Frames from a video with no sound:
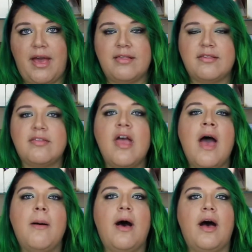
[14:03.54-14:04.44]
masks.
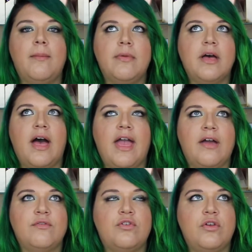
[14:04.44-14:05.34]
I
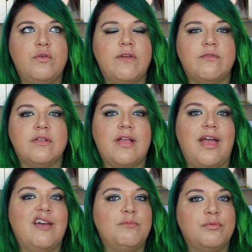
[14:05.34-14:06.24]
have 2 favorites. I
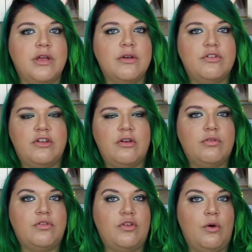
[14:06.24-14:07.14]
have Brio
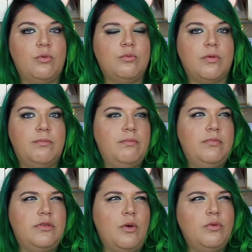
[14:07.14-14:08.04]
Geo's
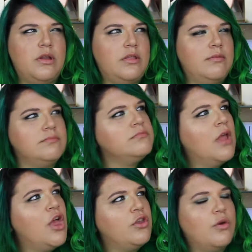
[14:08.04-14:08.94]
Don't
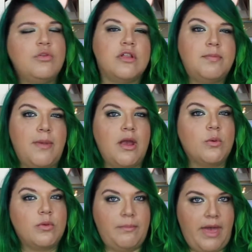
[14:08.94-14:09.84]

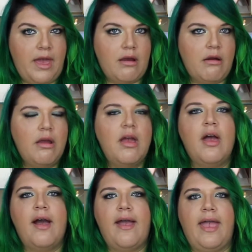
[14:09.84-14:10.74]
Despair Repair,
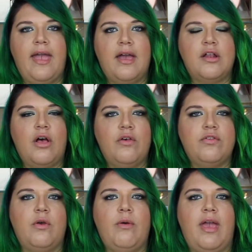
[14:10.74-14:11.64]
and
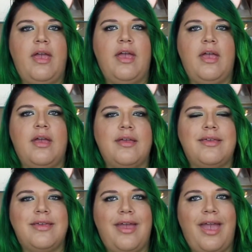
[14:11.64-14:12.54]
also a
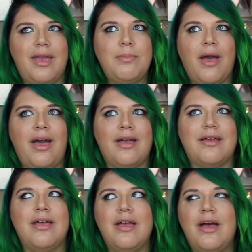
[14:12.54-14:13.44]

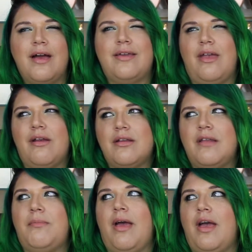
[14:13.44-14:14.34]
K-Pack, a
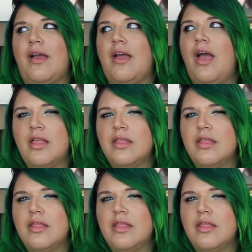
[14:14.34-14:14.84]
keratin pack,